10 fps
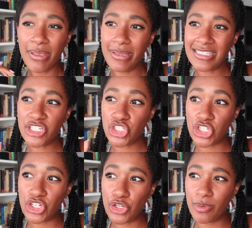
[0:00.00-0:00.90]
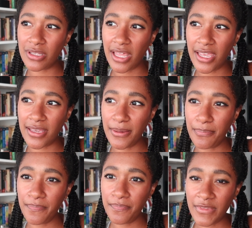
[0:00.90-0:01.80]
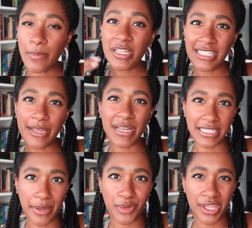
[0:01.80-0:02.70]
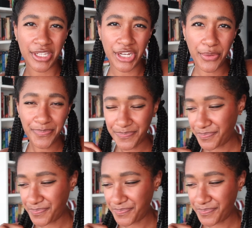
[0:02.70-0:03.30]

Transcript: Maybe it's not chill, but like, I'm like taking my time with it, you know?